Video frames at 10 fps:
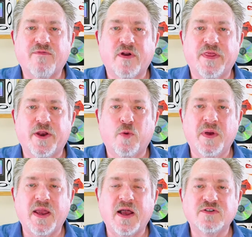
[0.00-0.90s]
for another No
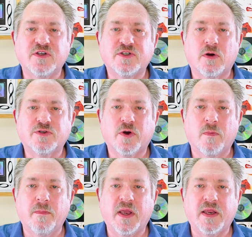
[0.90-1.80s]
BS
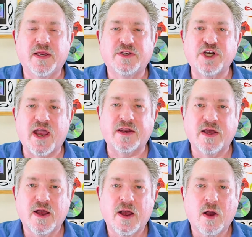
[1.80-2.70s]
social media chat.